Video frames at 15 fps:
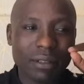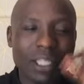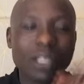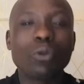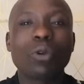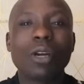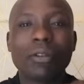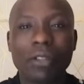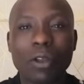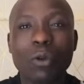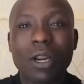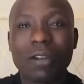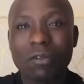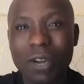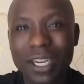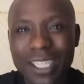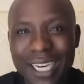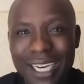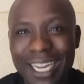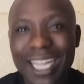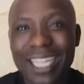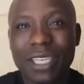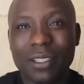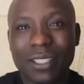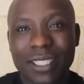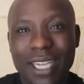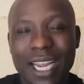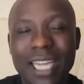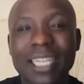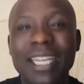They would have wanted Rigathi to
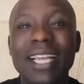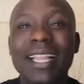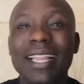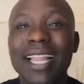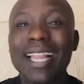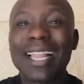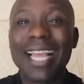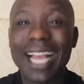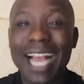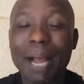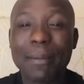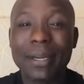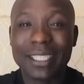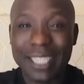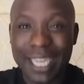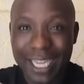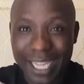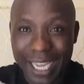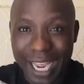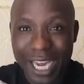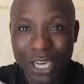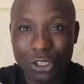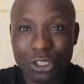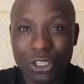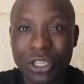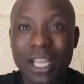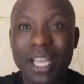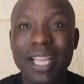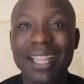resign. Then they come and tell the country